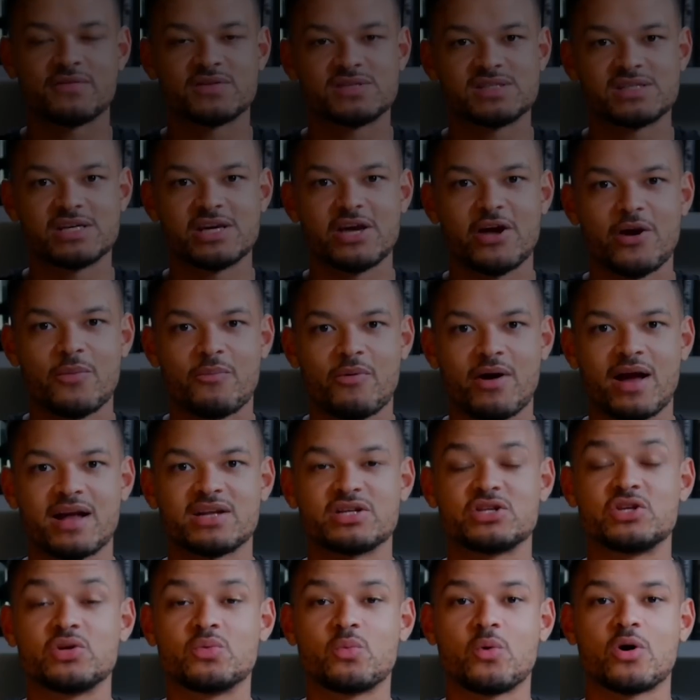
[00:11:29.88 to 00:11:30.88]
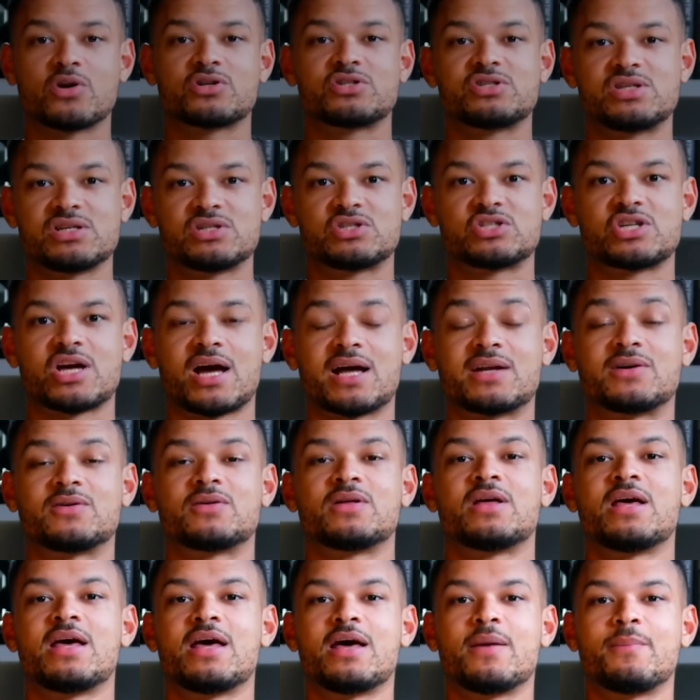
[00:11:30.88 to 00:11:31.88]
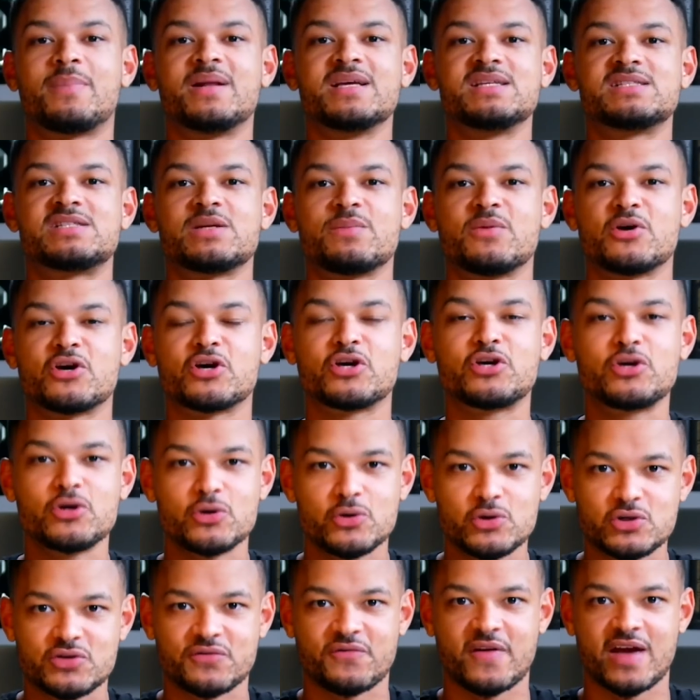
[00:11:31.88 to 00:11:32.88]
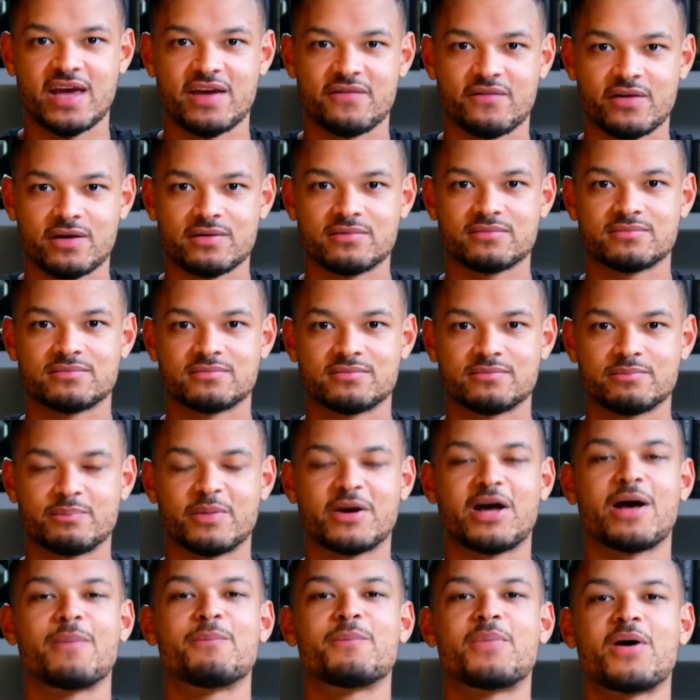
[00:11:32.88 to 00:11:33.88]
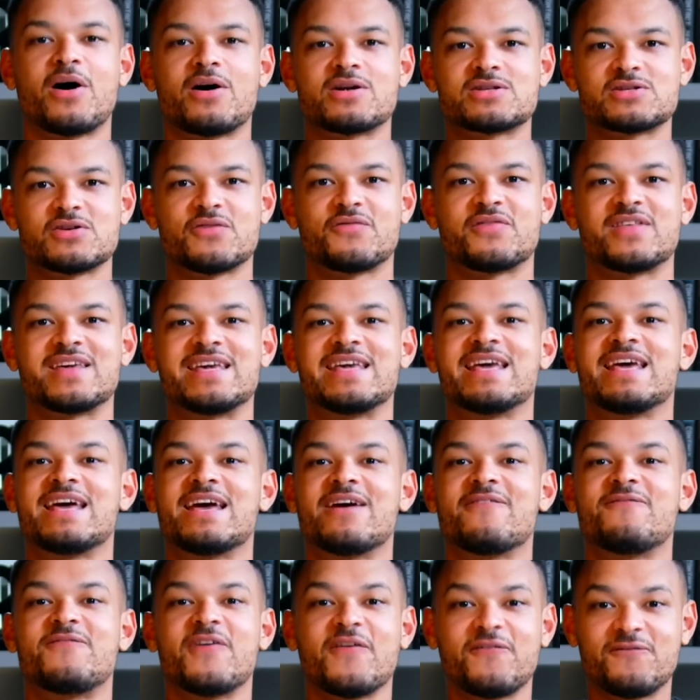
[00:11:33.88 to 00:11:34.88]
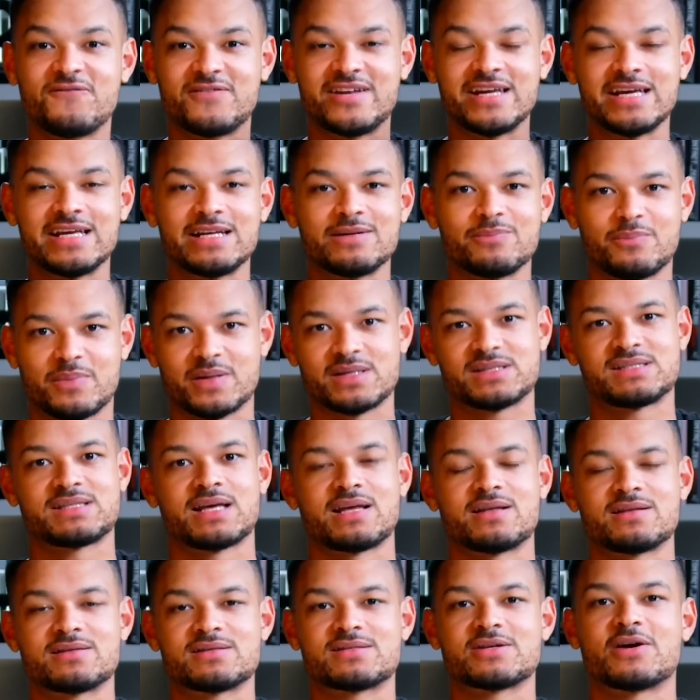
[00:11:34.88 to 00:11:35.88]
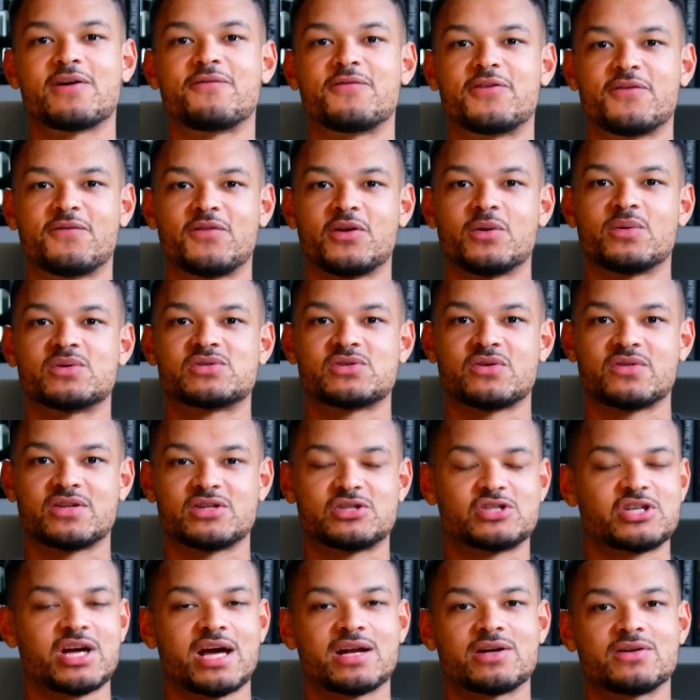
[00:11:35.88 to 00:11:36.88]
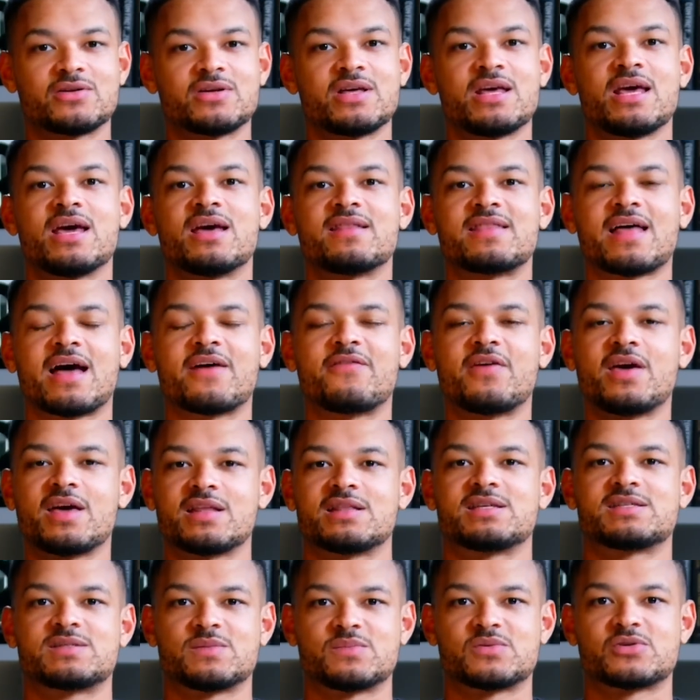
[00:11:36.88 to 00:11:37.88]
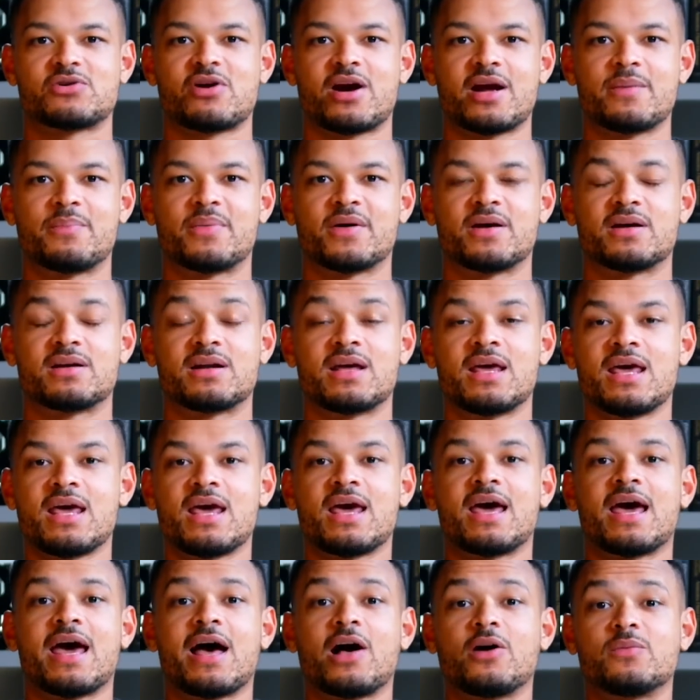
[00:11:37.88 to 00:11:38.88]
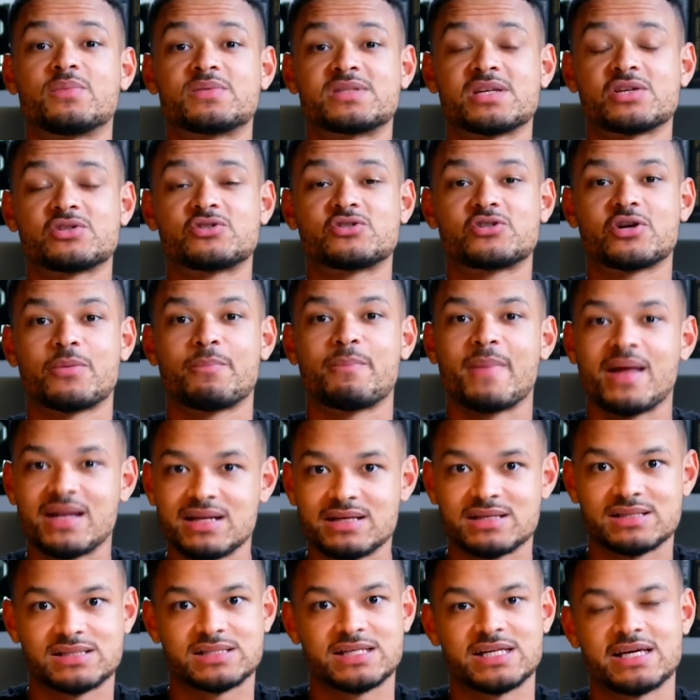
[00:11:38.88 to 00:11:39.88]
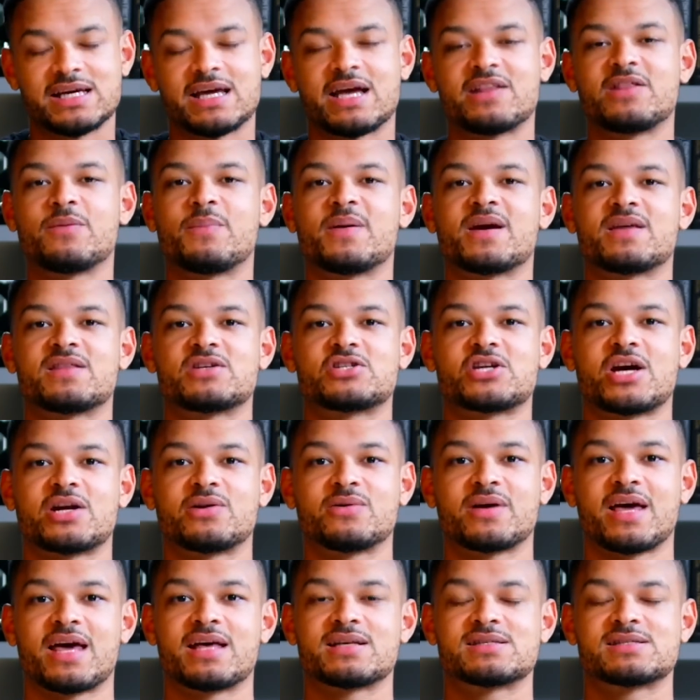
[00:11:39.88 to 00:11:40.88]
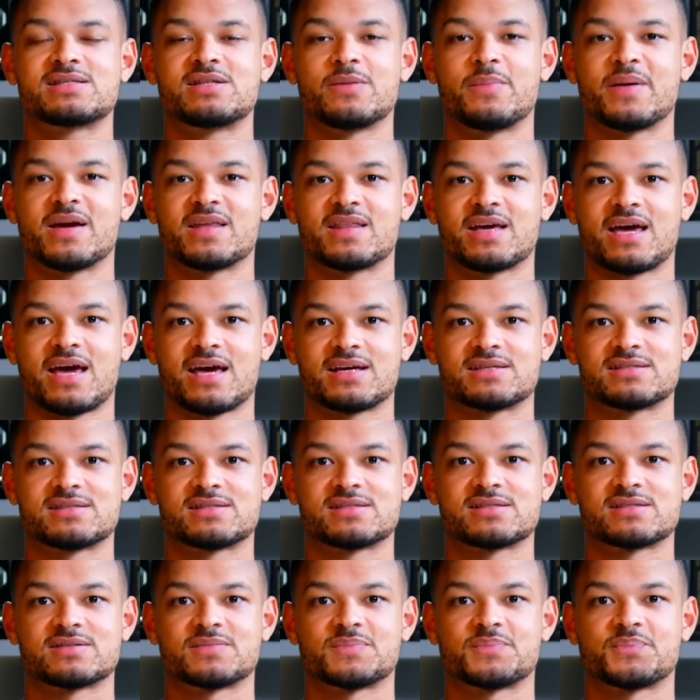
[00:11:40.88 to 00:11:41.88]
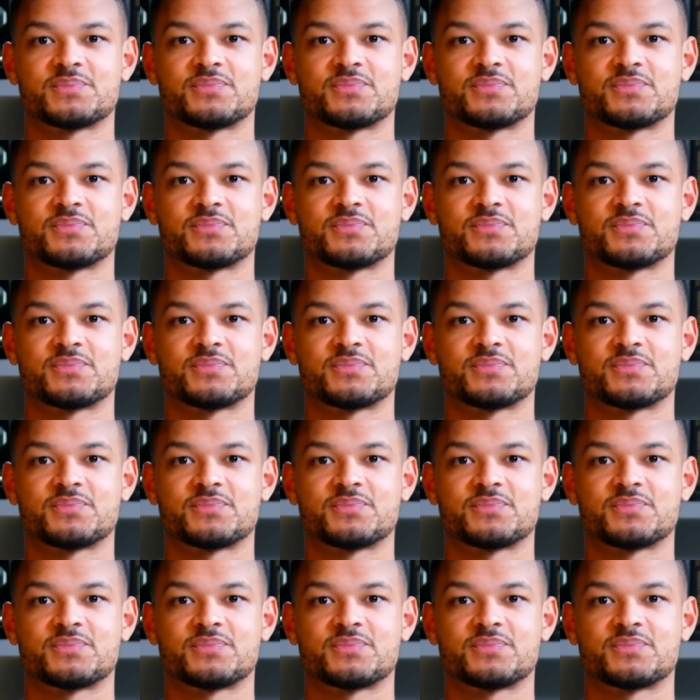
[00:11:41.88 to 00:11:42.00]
a CEO brand and you watch this channel, please do me a huge favor. Become part of the 15% of the viewers on this channel that have hit the subscribe button. It helps us tremendously, and the bigger the channel gets, the bigger the guests.